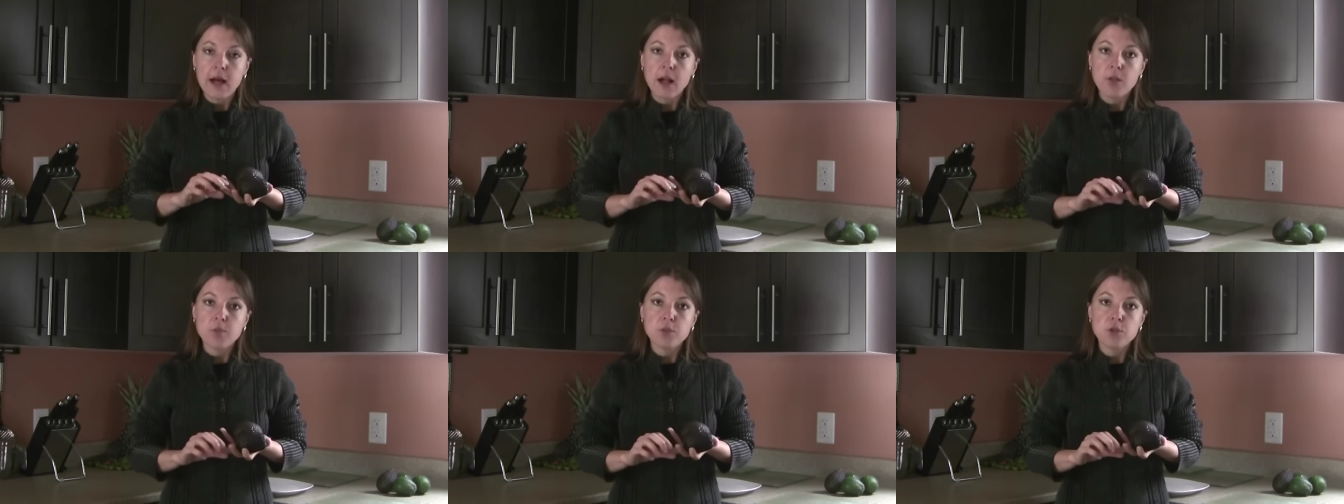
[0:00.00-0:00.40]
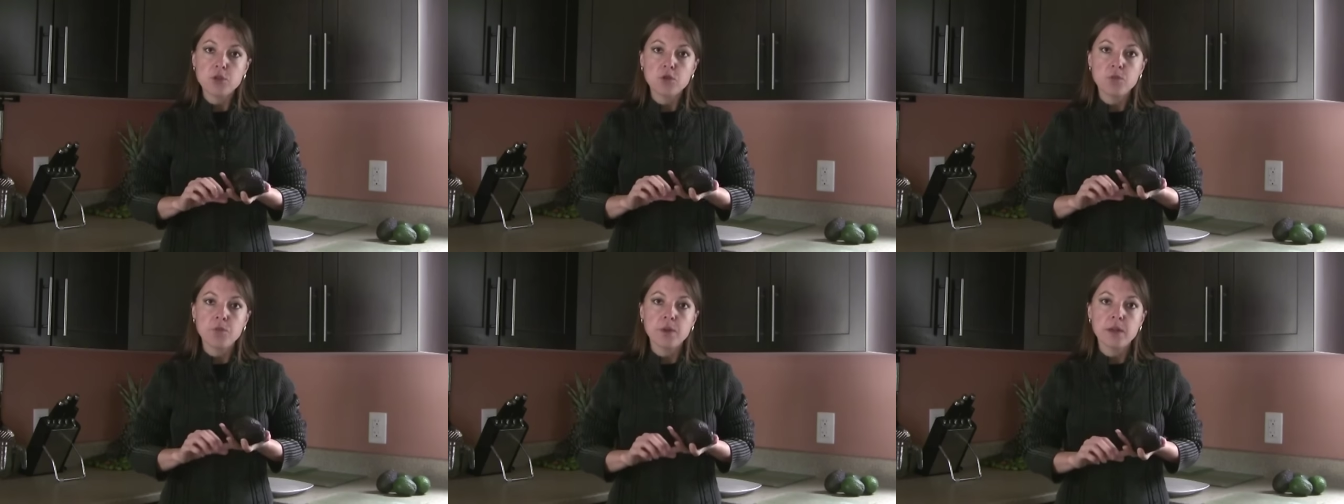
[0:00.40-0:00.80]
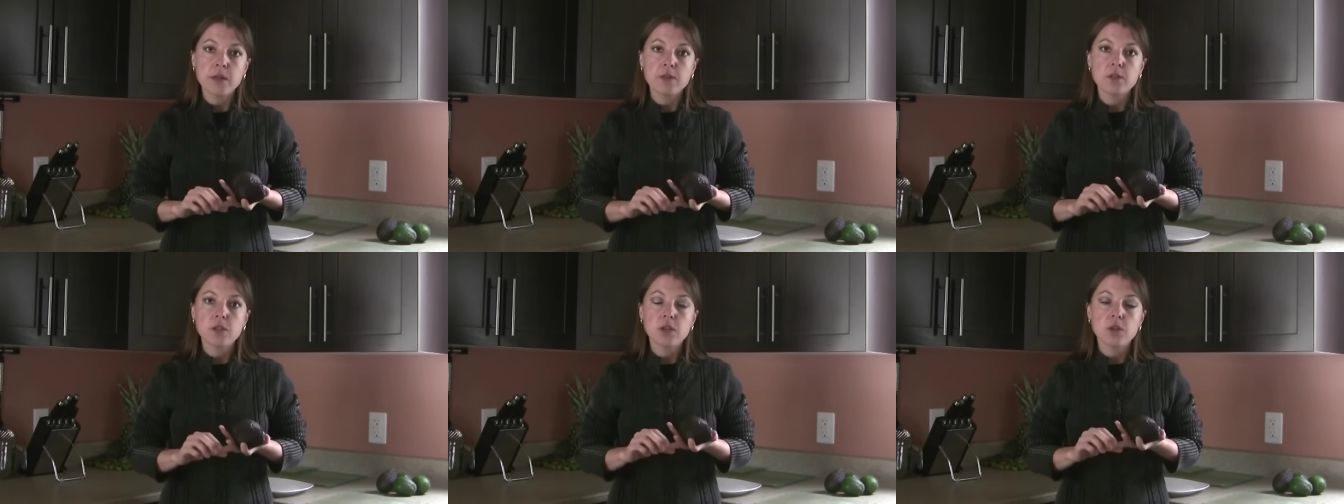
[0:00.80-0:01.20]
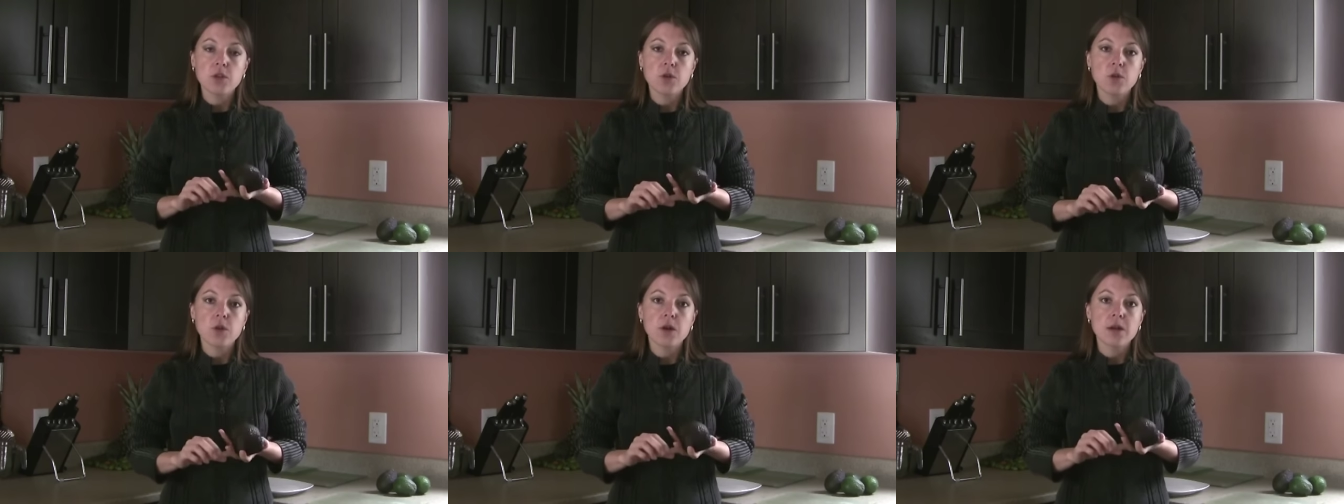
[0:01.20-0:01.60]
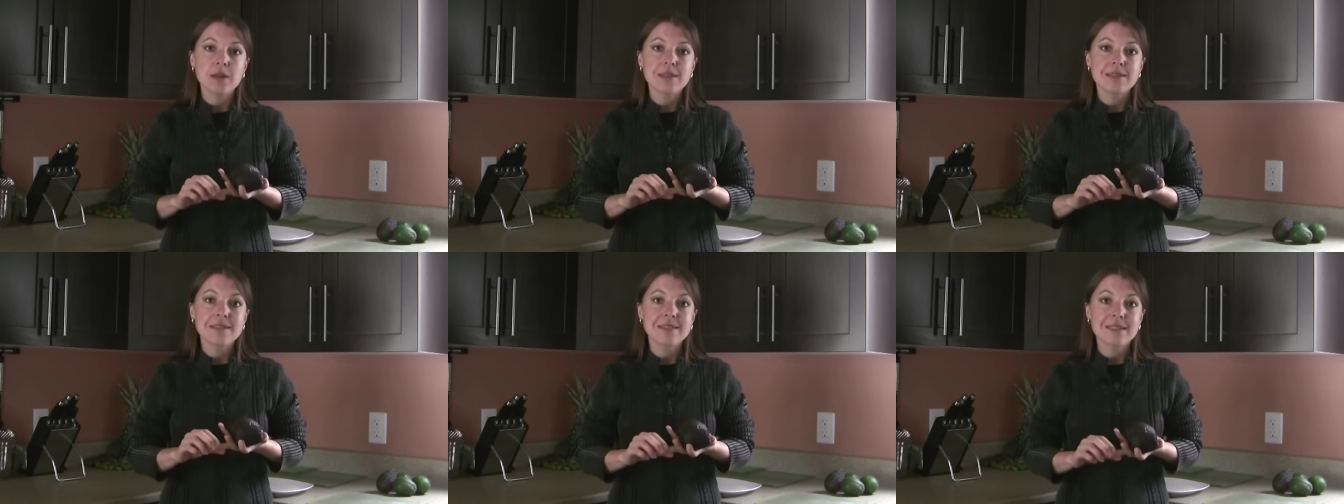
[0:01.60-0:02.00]
help to build your
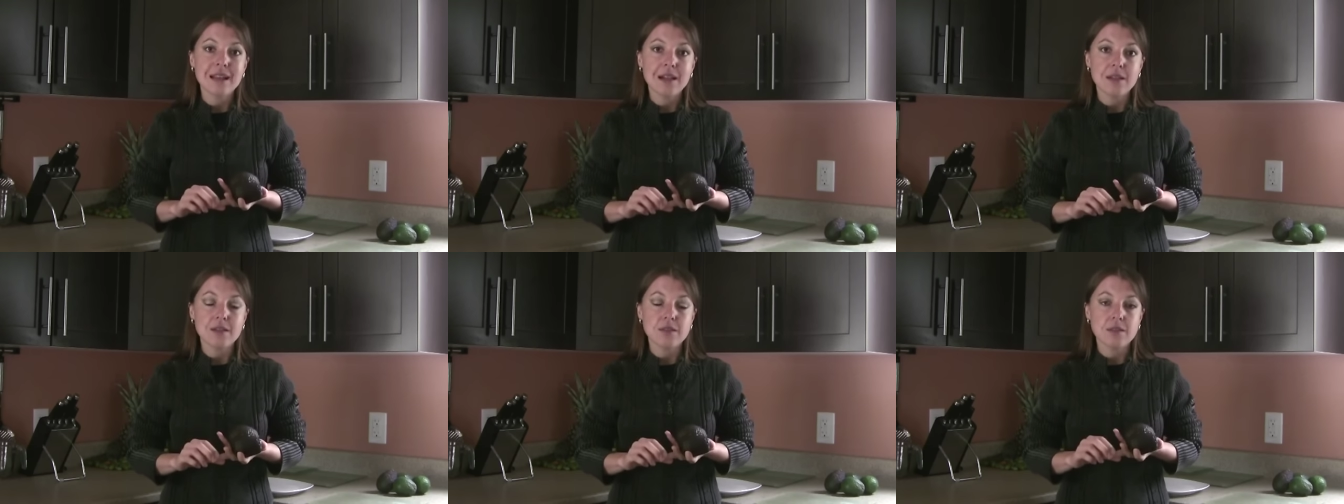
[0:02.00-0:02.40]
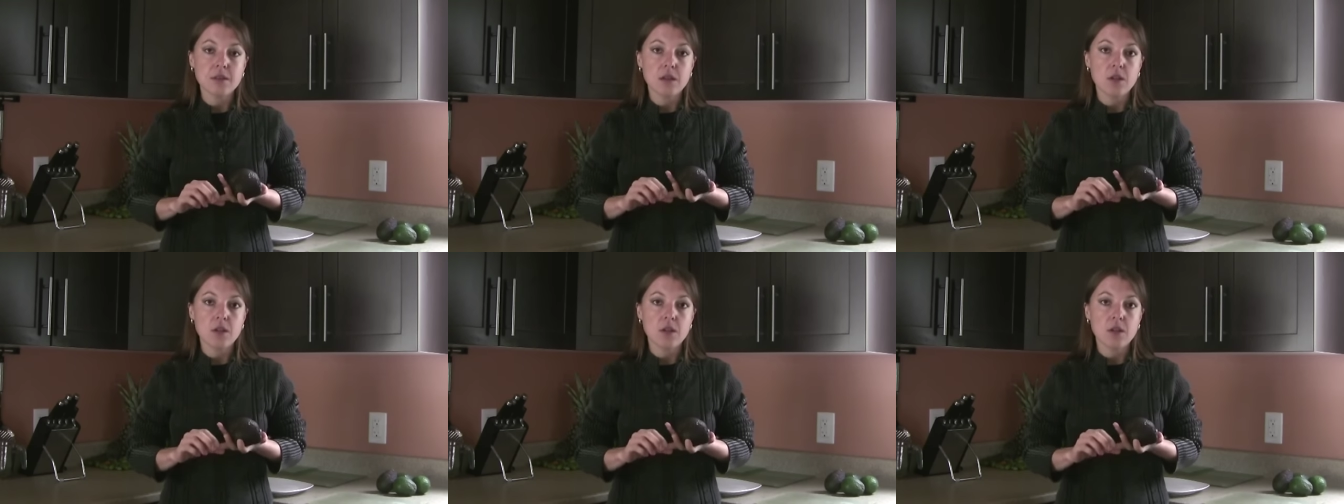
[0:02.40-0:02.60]
cells.